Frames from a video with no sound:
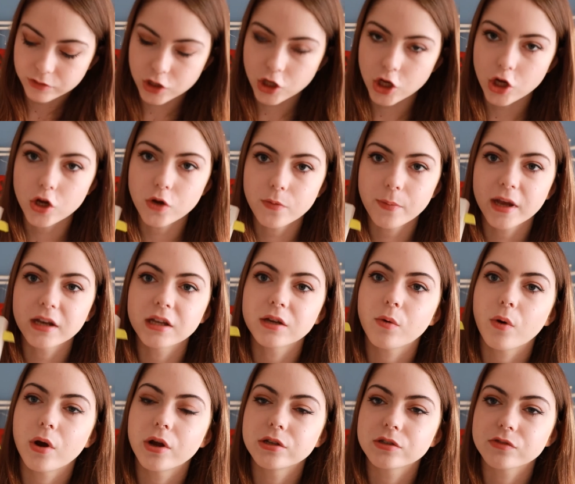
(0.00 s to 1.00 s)
too many
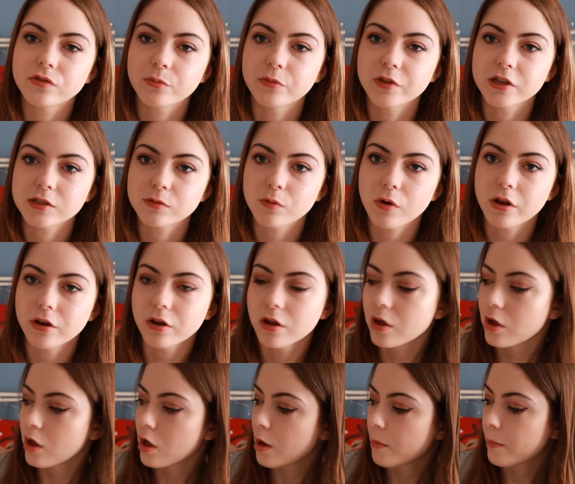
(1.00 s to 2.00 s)
quotes from this one,
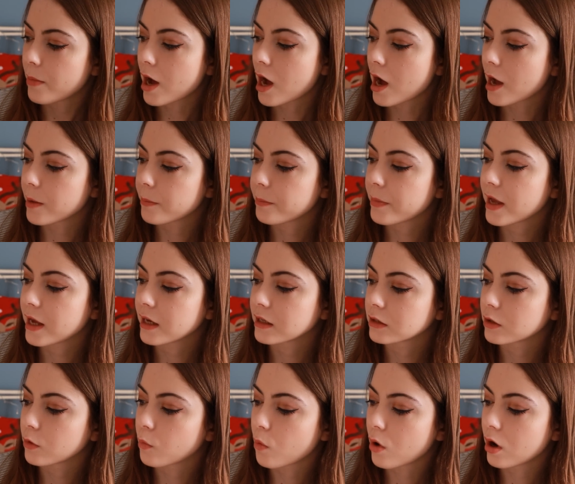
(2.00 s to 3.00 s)
but I picked
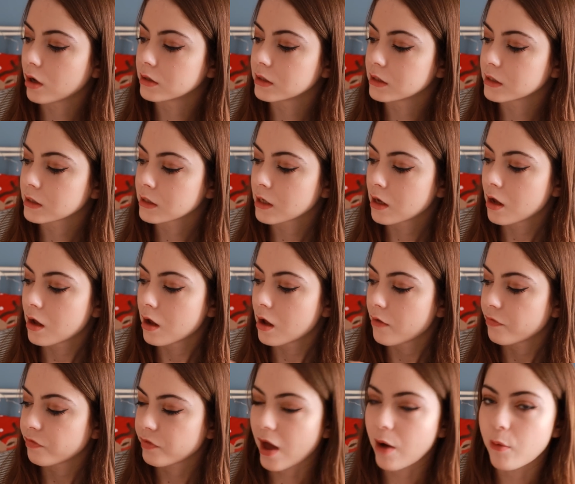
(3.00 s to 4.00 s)
the ones
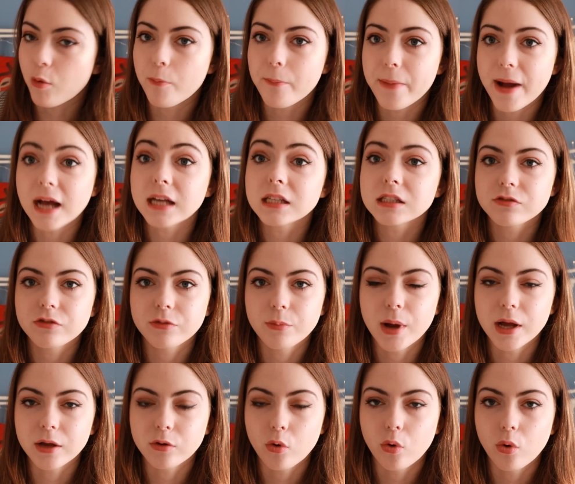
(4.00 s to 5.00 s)
that were best for
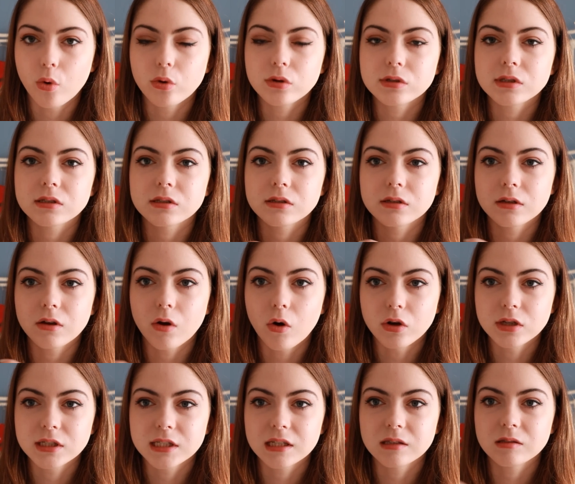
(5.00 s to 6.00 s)
my course.
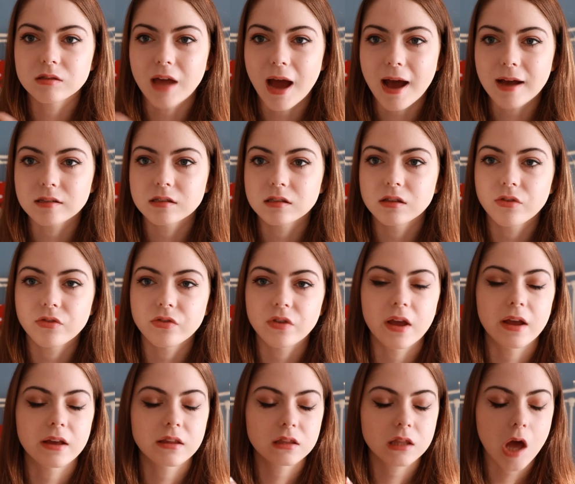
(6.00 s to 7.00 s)
Honestly, that's the
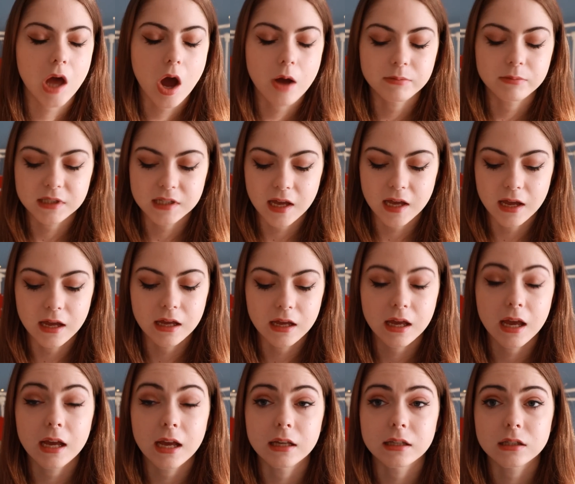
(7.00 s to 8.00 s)
thing that I'm saying,
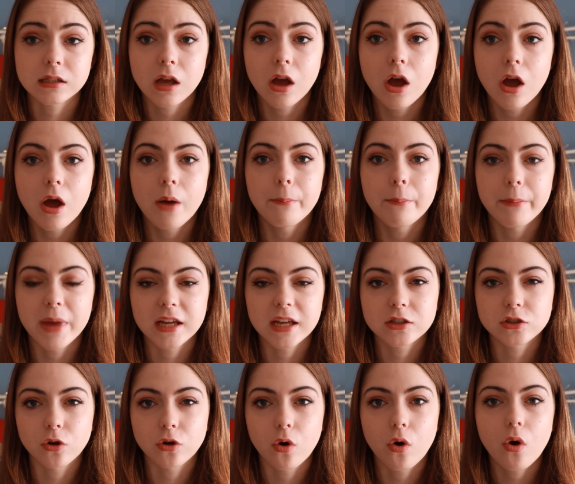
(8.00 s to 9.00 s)
is make
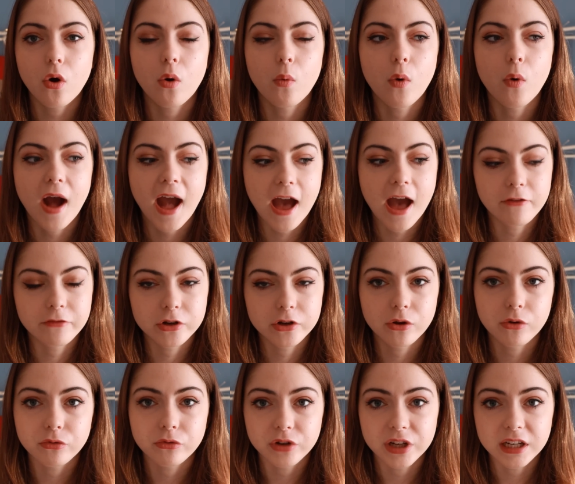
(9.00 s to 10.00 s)
sure whatever
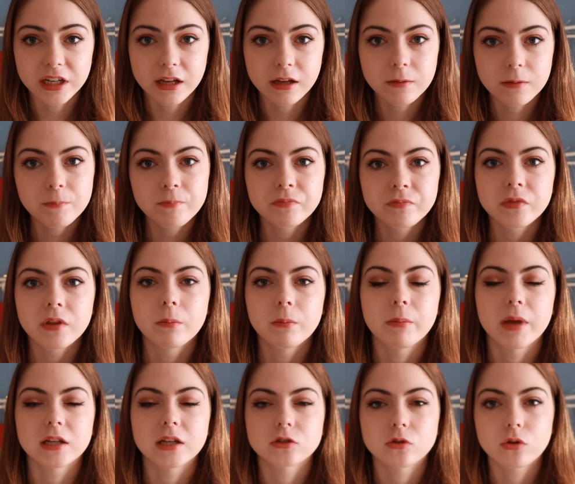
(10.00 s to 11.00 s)
you're reading,
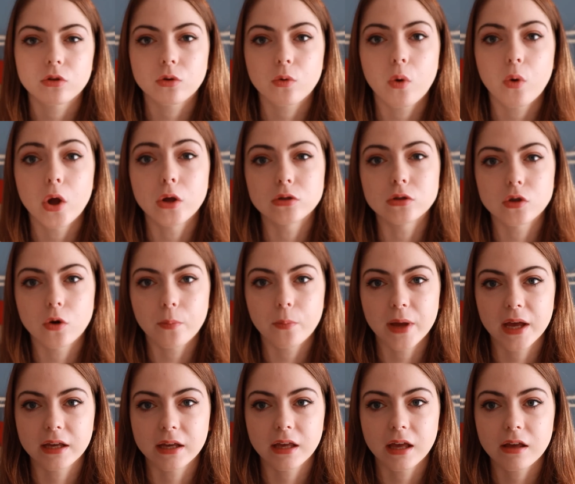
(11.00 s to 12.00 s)
make sure the quotes you're
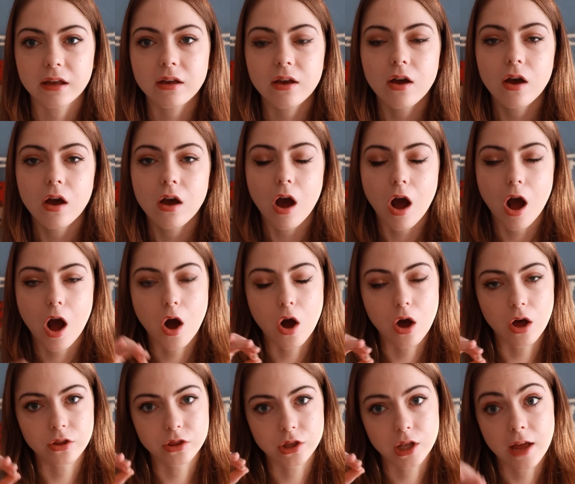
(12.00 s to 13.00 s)
picking
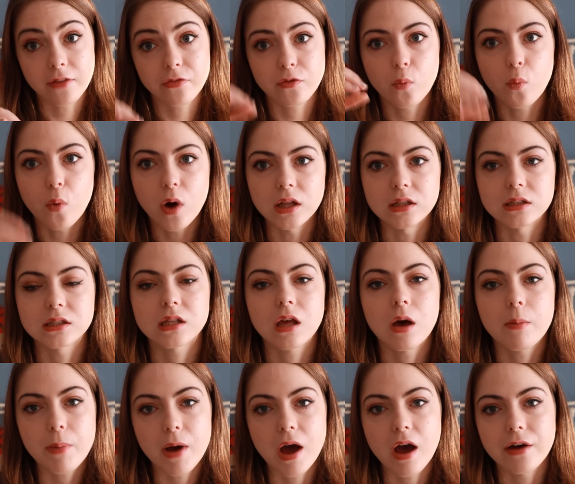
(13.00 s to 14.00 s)
are like the ones that
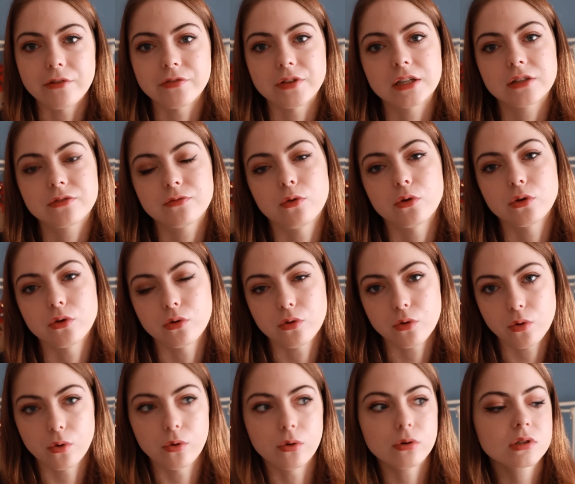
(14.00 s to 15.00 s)
are perfect for your
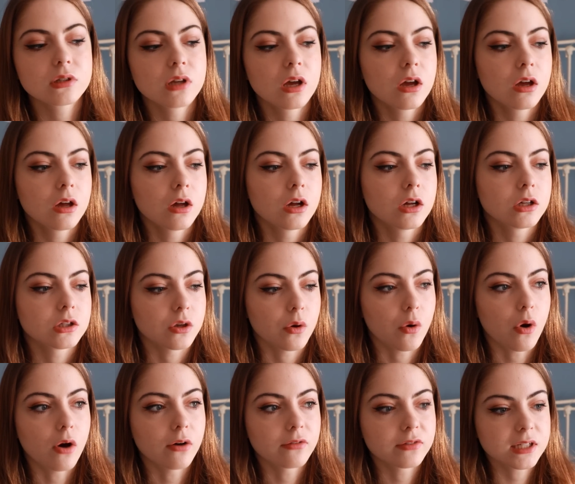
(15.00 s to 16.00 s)
course. So
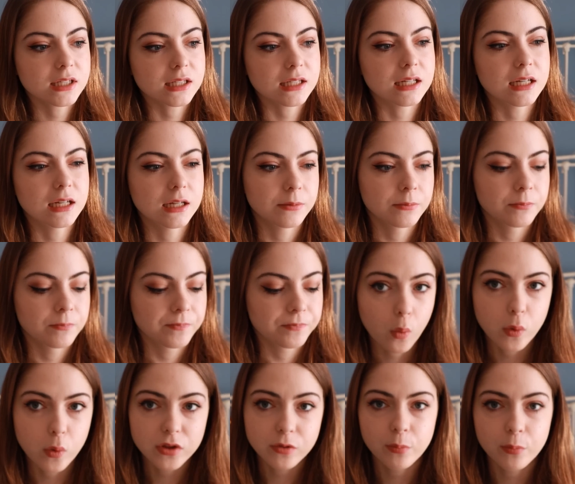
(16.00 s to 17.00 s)
obviously
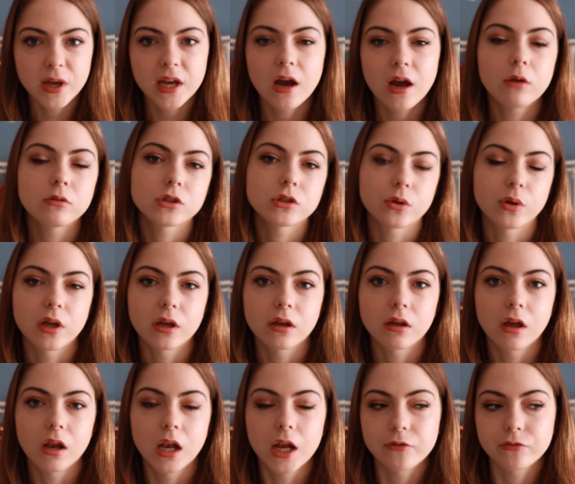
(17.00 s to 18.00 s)
with me, I was
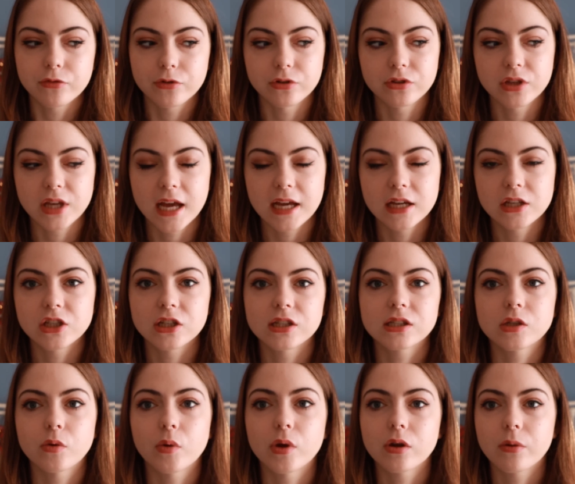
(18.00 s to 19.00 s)
doing Love Through the Ages,
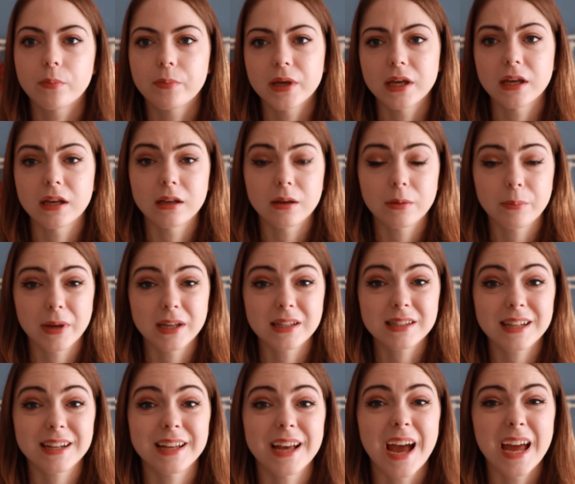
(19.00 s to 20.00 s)
so it could be
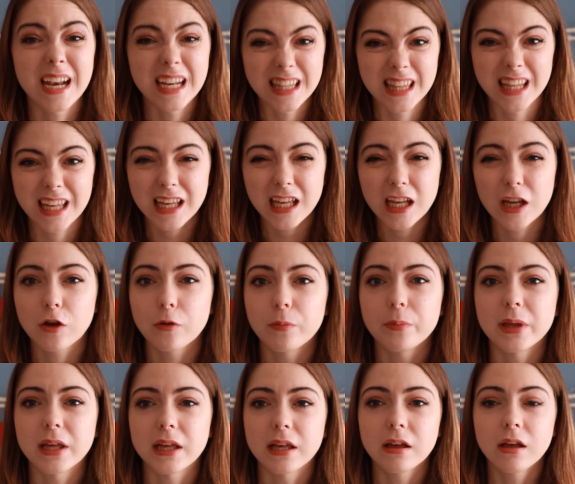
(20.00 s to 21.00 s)
basically anything. It could
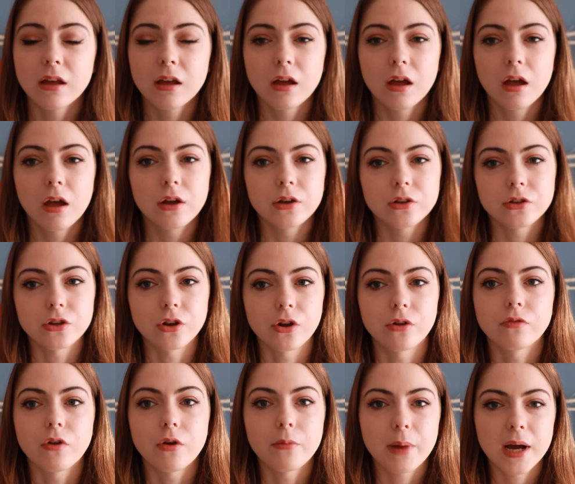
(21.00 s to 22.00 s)
be, you know,
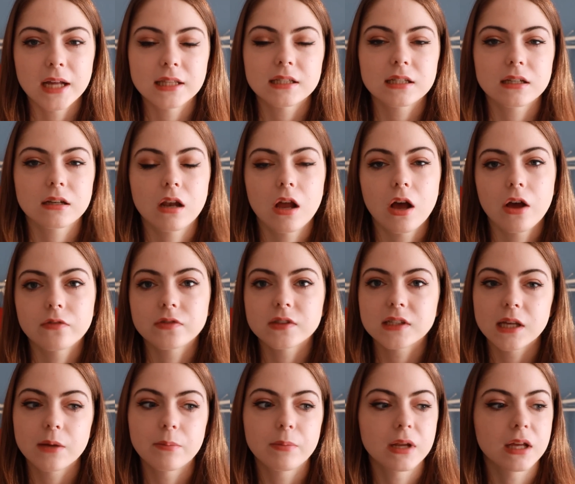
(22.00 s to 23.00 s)
romantic love,
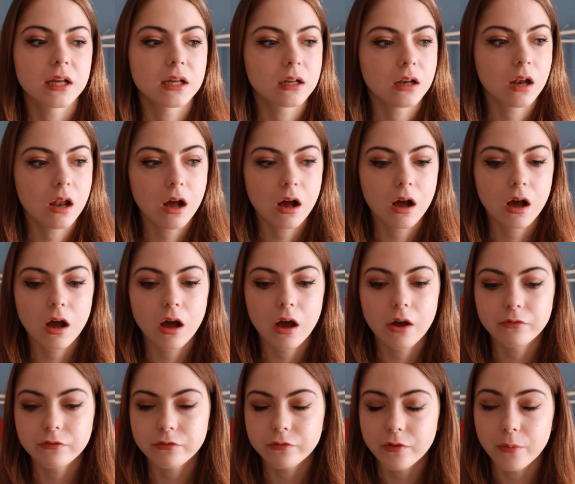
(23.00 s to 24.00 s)
sibling
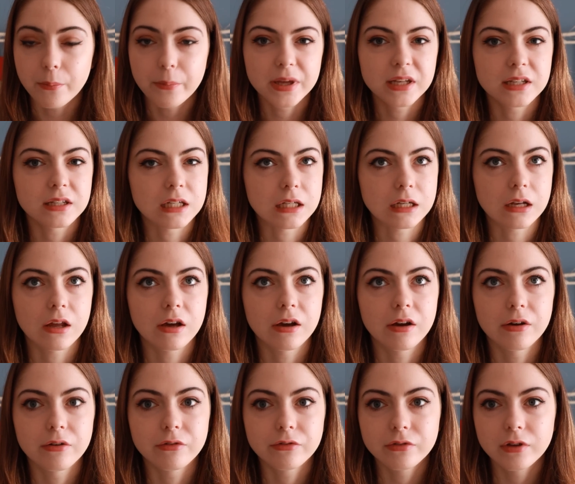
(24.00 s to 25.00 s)
love, forbidden
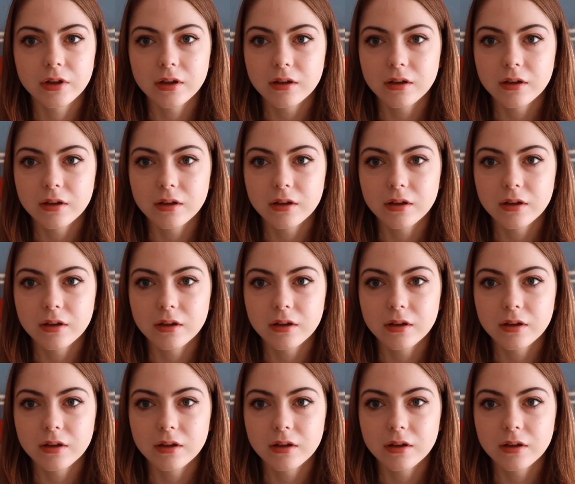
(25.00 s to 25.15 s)
love,